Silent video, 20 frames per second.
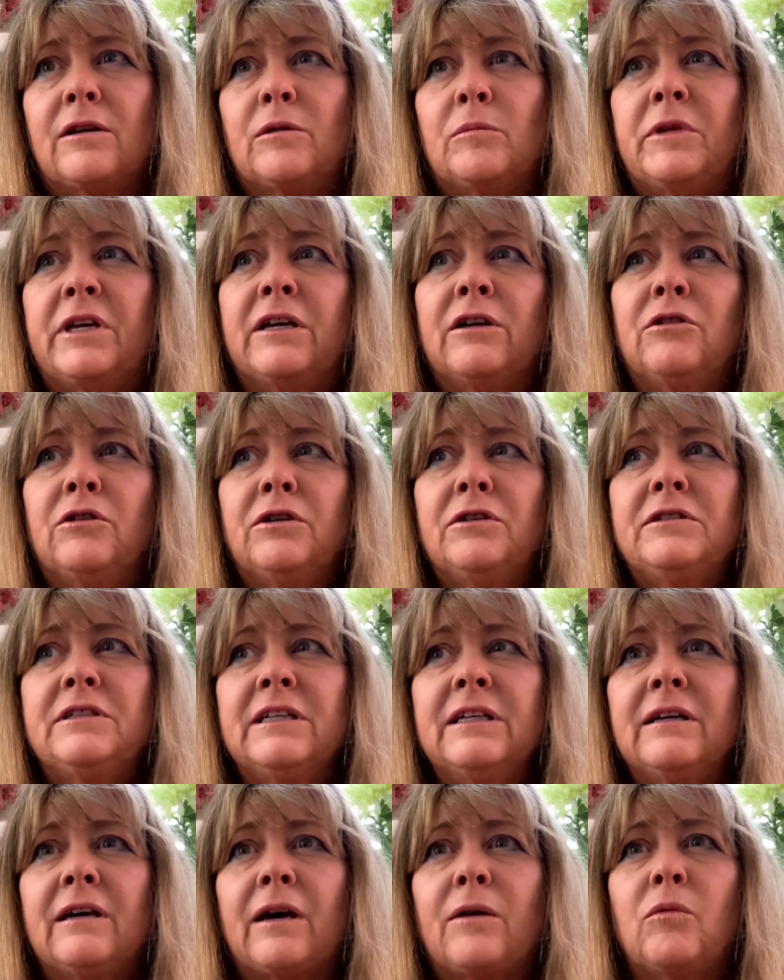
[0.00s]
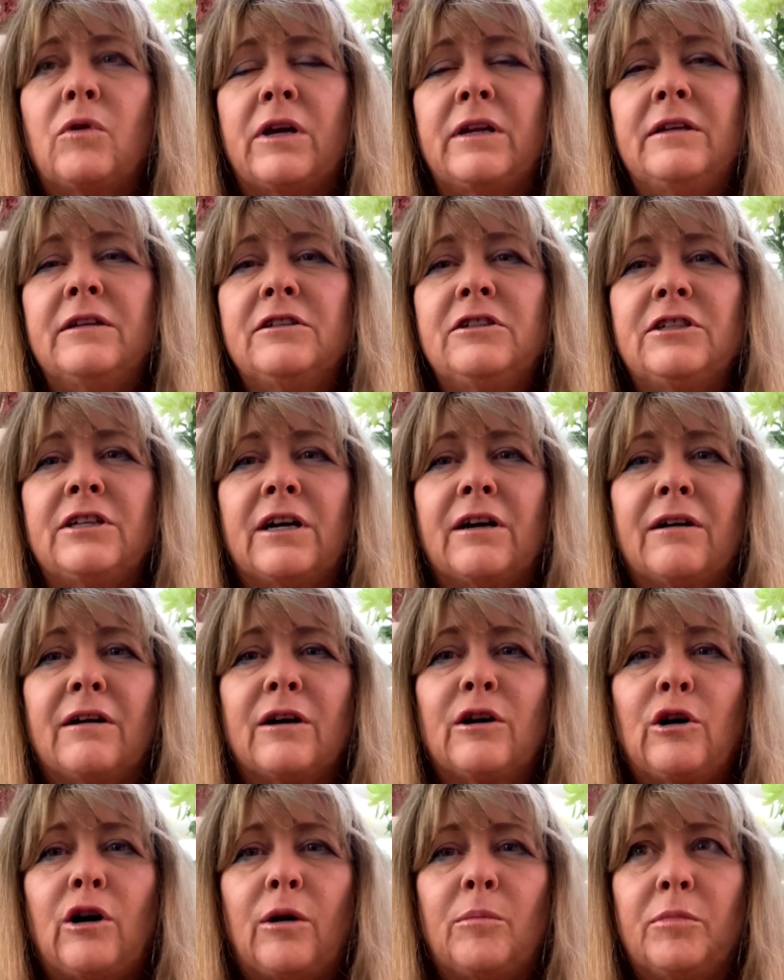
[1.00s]
In closing, I wanted to share
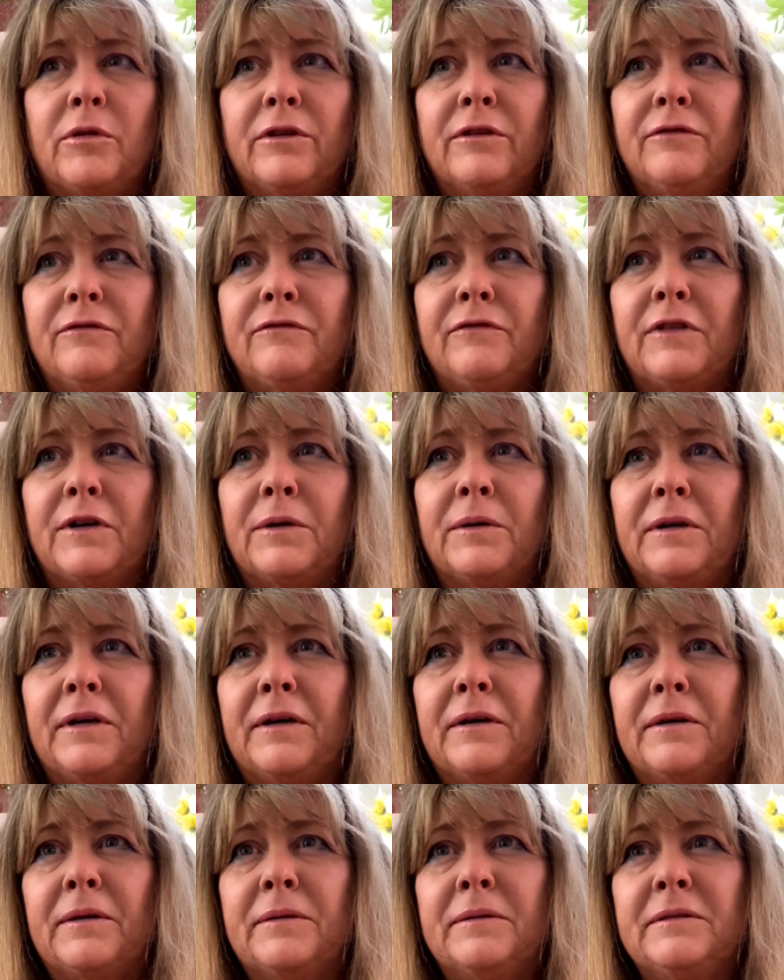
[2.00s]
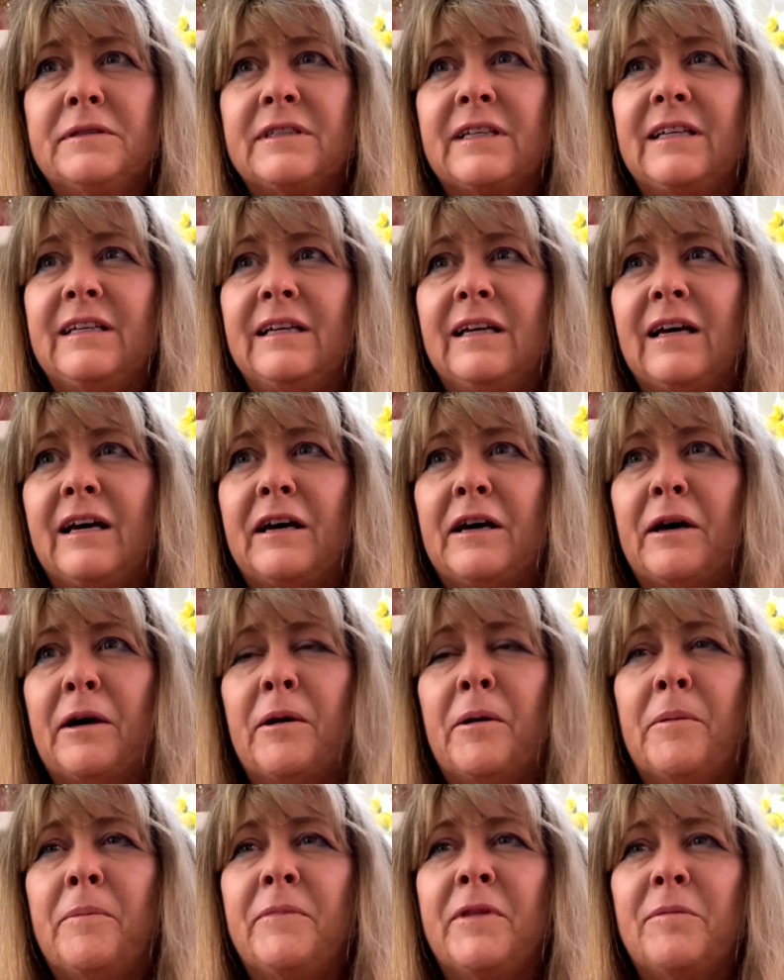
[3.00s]
a couple of photos
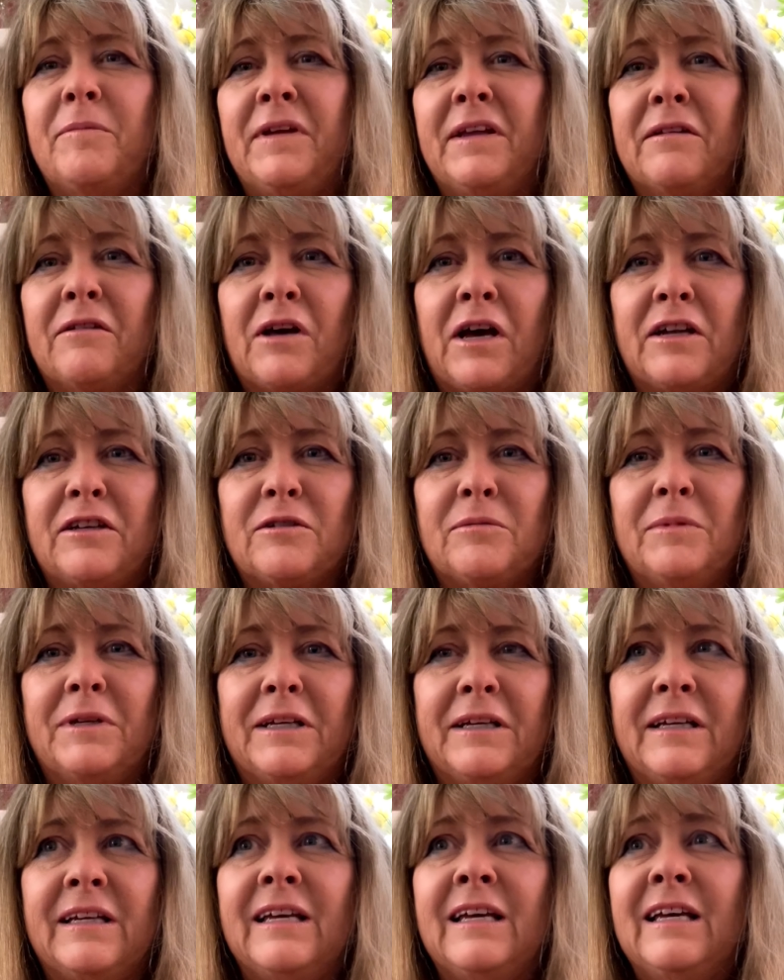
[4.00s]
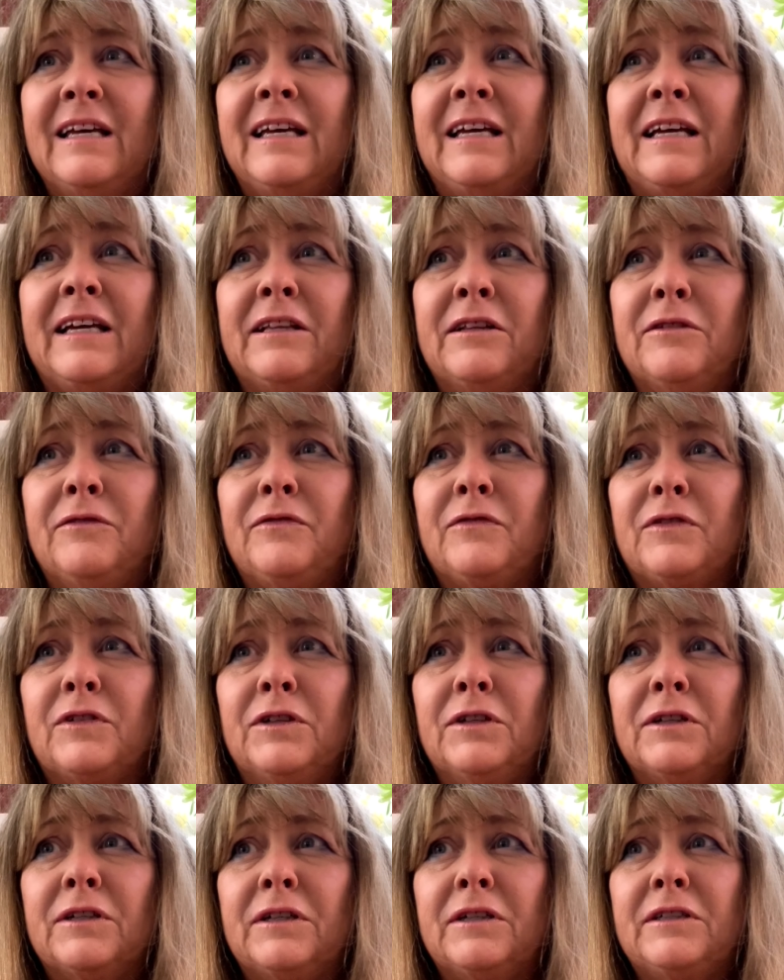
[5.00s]
that mean a lot to me. In the
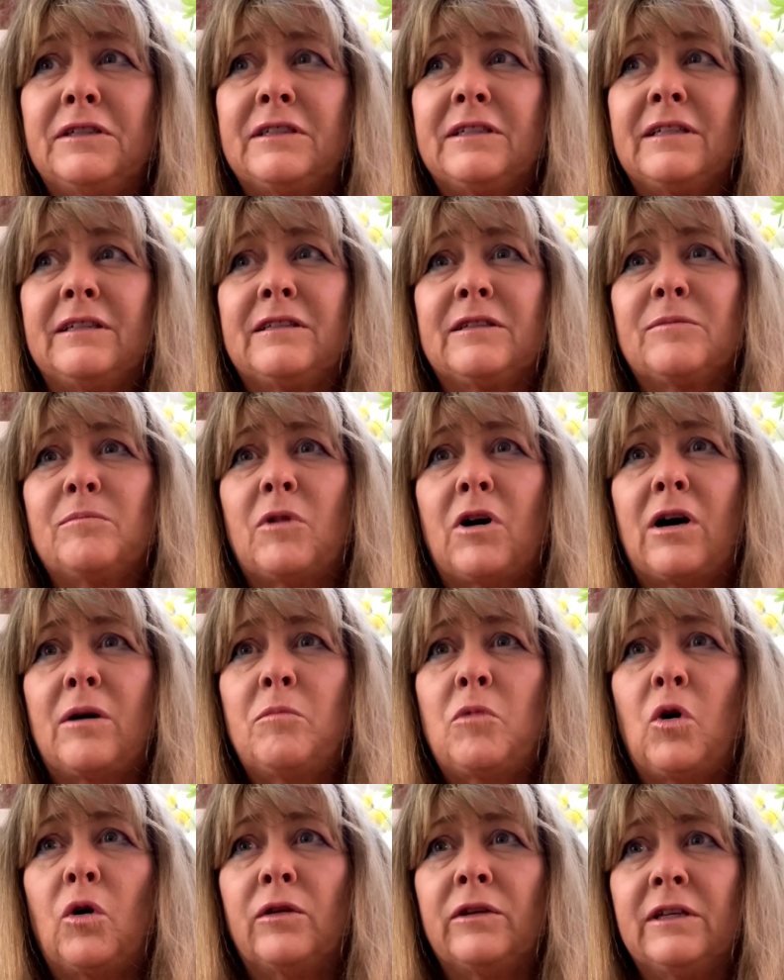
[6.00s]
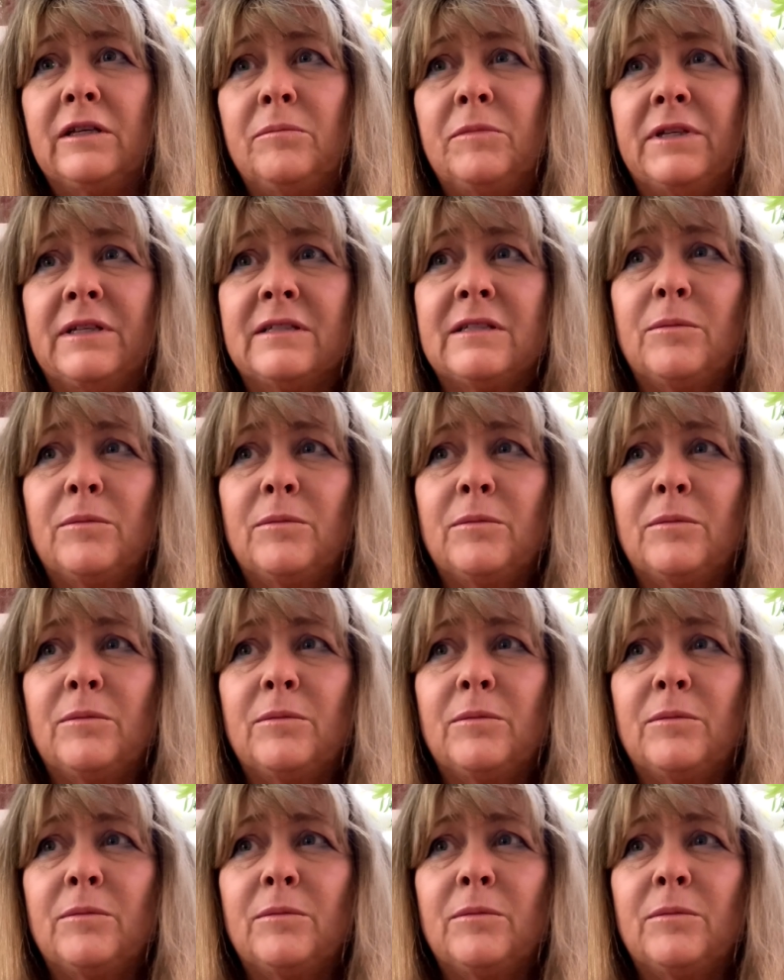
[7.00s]
first, it's Mom holding me as a